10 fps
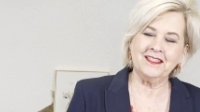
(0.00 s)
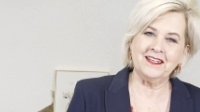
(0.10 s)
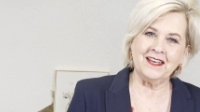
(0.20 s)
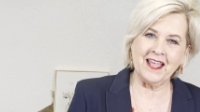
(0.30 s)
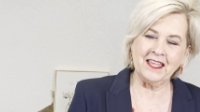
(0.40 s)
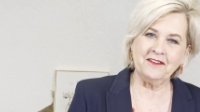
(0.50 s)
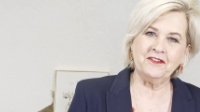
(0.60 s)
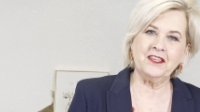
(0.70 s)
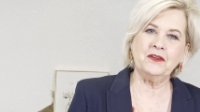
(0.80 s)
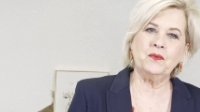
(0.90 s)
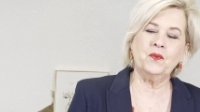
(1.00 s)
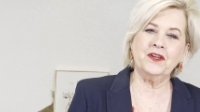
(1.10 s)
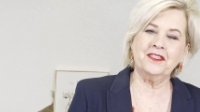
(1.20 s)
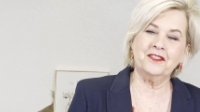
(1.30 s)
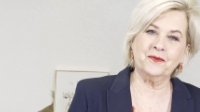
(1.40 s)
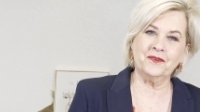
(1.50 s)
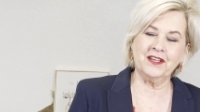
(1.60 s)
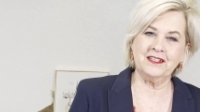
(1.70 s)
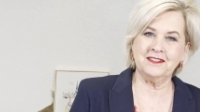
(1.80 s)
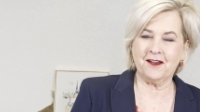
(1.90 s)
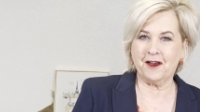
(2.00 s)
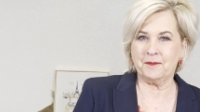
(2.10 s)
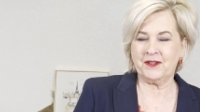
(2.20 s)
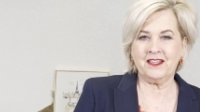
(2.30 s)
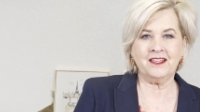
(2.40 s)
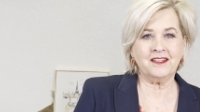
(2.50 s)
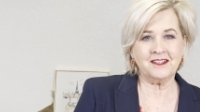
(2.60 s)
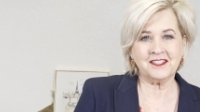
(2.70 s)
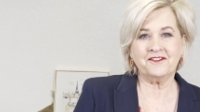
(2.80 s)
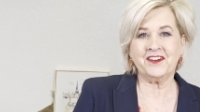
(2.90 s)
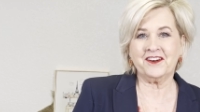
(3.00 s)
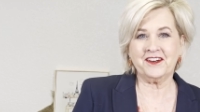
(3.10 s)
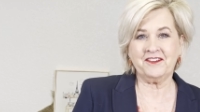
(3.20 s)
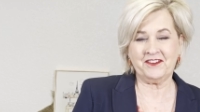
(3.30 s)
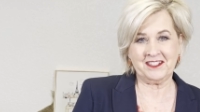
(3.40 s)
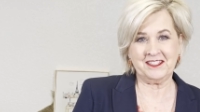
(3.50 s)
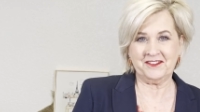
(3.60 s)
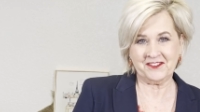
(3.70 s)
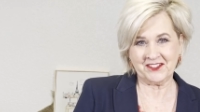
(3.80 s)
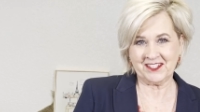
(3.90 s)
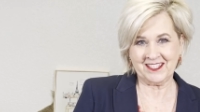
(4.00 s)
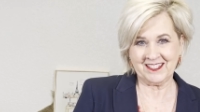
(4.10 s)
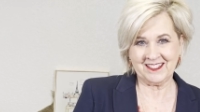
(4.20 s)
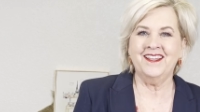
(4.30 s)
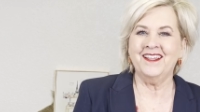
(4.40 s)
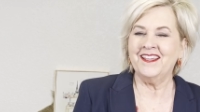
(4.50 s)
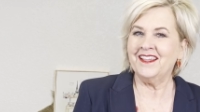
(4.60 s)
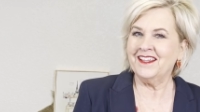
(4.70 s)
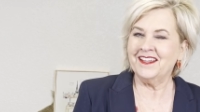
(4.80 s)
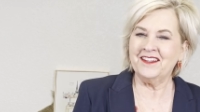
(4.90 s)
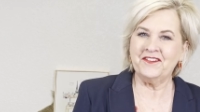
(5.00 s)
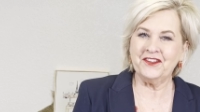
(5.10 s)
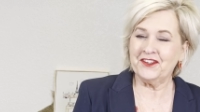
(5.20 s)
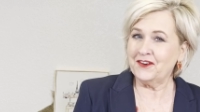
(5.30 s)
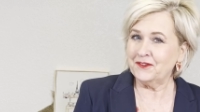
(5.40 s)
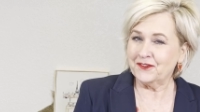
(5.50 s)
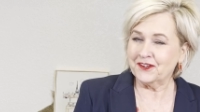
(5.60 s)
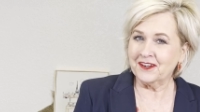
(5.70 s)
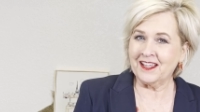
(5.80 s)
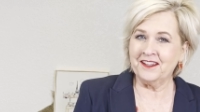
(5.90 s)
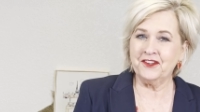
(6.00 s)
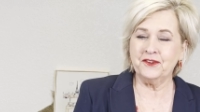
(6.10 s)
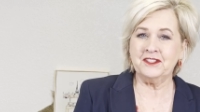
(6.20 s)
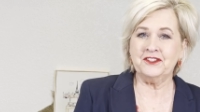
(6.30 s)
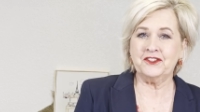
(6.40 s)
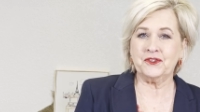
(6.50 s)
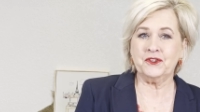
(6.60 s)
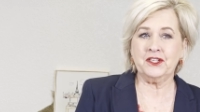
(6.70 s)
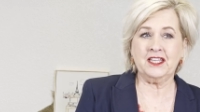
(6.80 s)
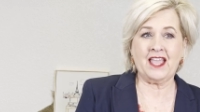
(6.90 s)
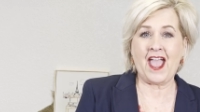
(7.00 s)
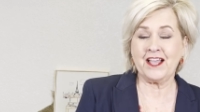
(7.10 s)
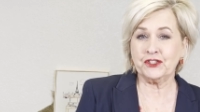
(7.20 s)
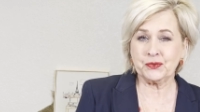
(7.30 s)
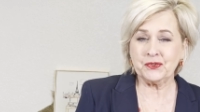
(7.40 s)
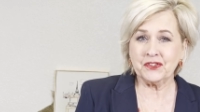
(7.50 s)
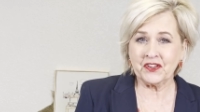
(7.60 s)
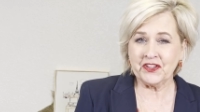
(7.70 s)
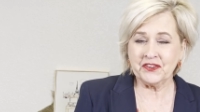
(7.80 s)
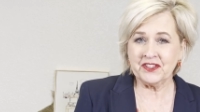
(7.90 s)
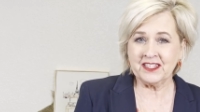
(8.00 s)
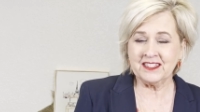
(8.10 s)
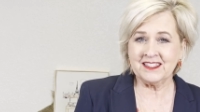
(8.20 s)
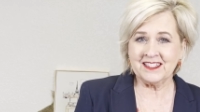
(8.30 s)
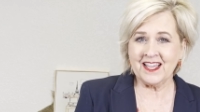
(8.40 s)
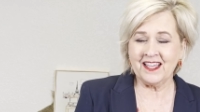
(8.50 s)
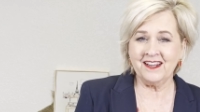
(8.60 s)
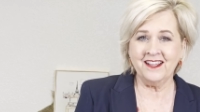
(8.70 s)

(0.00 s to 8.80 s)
the navy with the red top is very festive looking. If you don't work and you enjoy casual clothing instead,